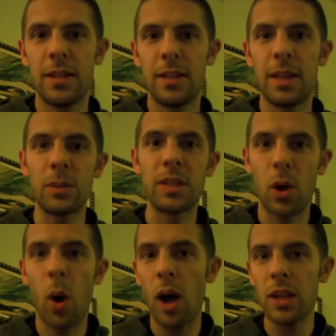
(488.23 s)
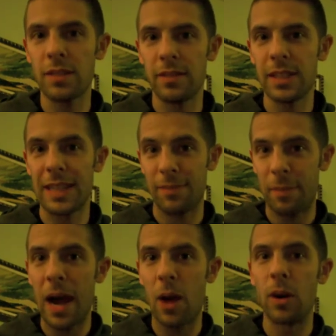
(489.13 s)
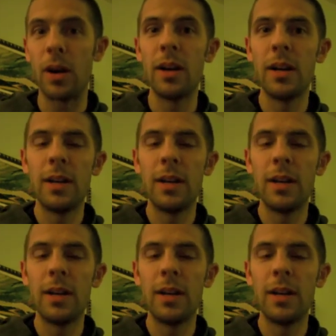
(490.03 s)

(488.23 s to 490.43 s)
that was the cause of this, have power.